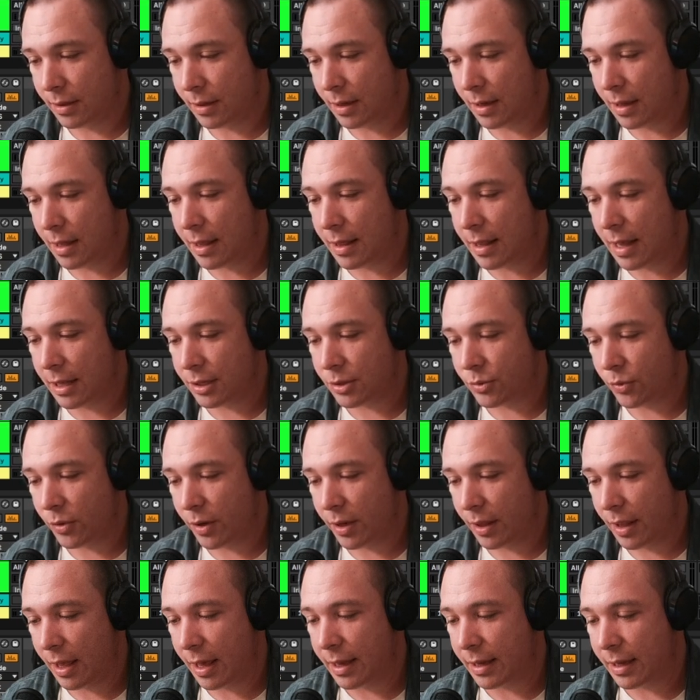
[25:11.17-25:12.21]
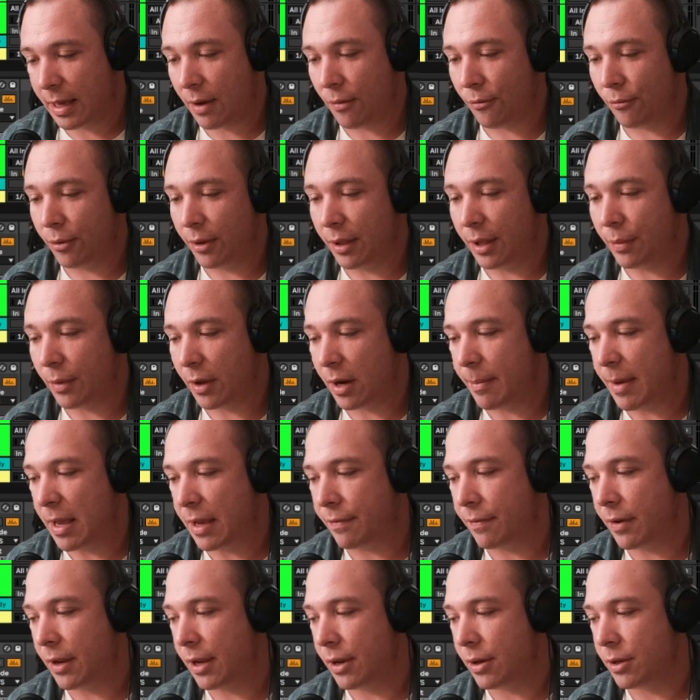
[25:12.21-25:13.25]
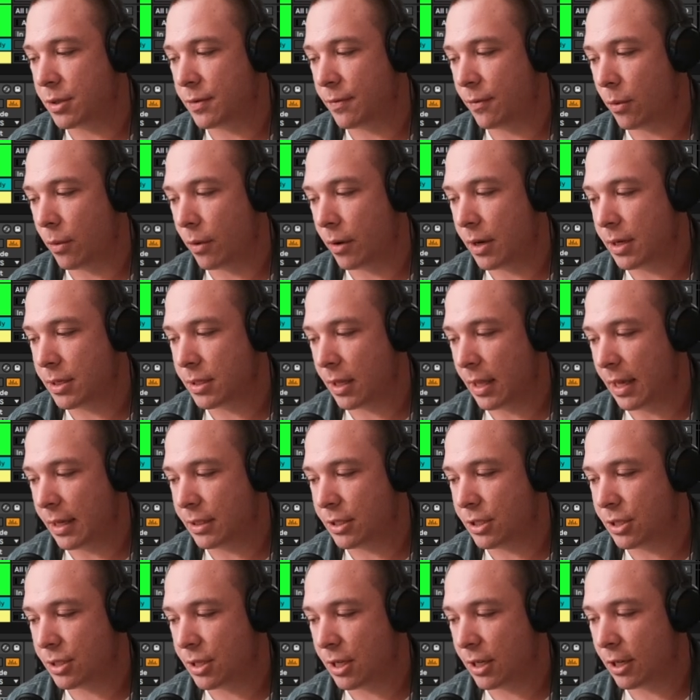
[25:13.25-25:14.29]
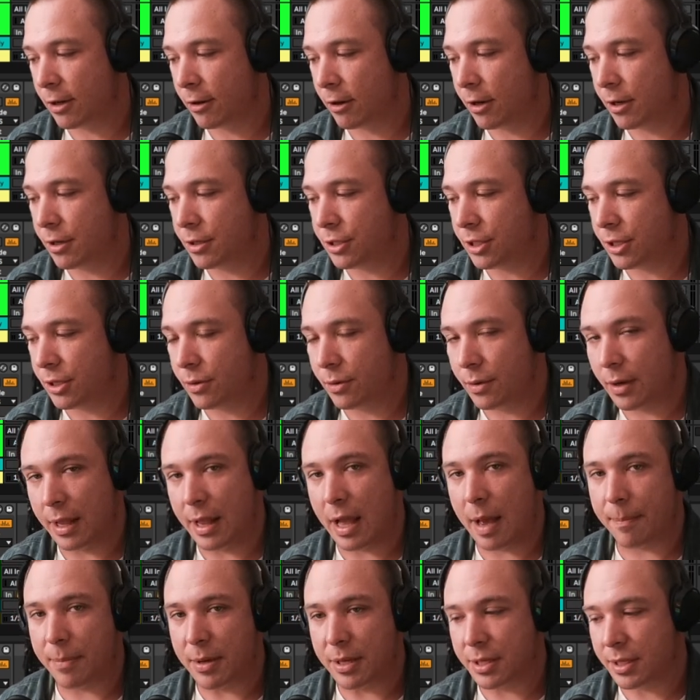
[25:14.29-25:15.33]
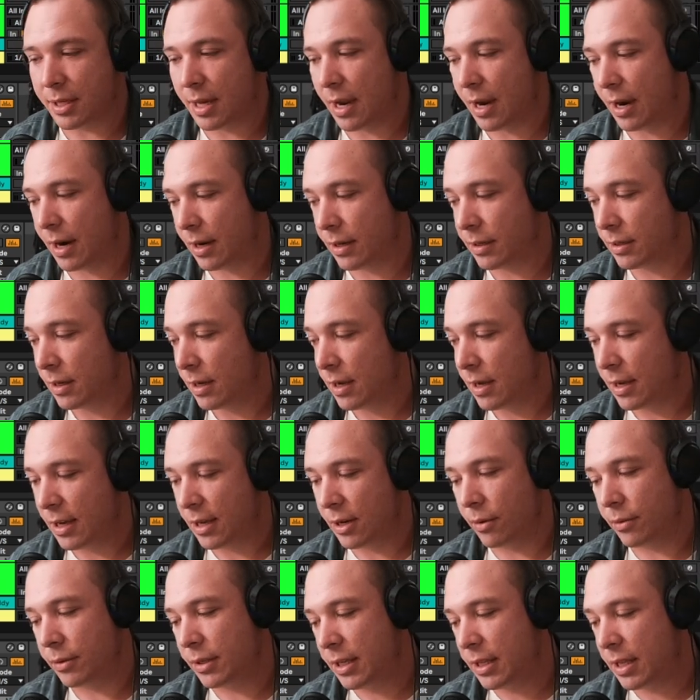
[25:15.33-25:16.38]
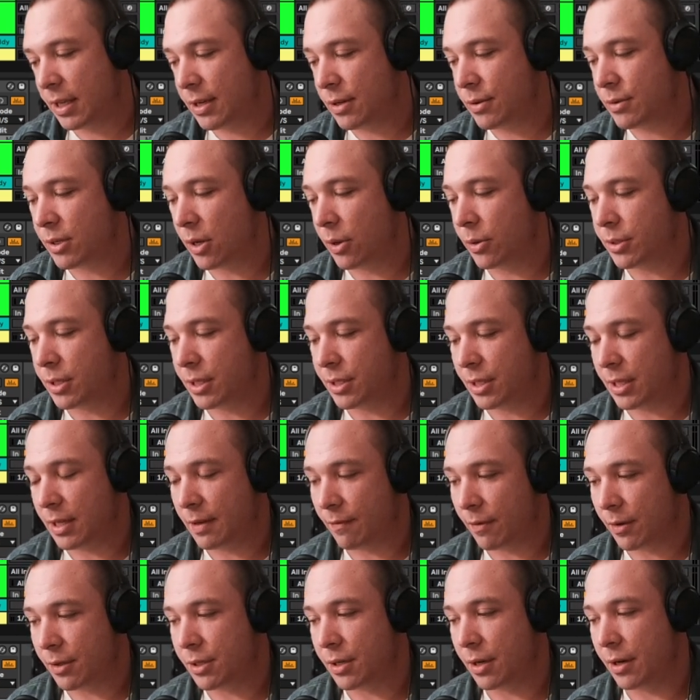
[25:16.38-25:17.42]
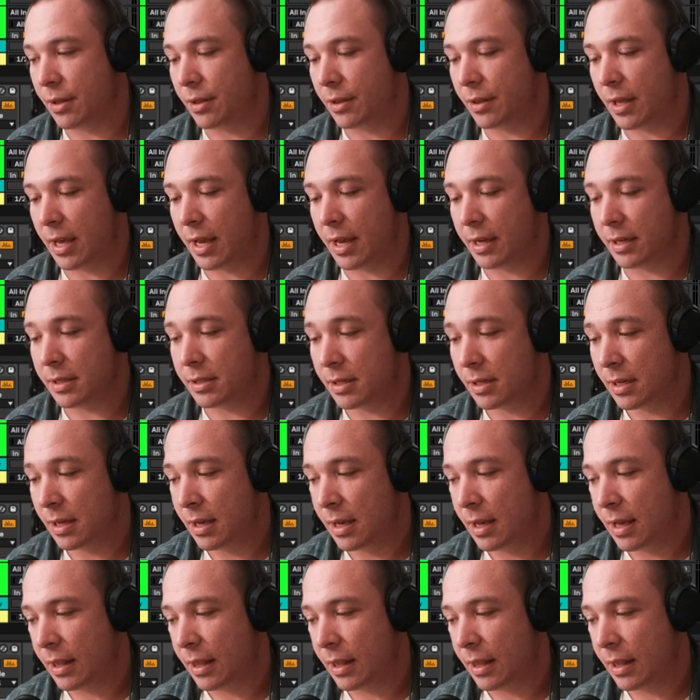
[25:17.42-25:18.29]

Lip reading: that's what like I really want to make videos for, is like just encourage you and not be scared. You don't need to use OTT for certain things.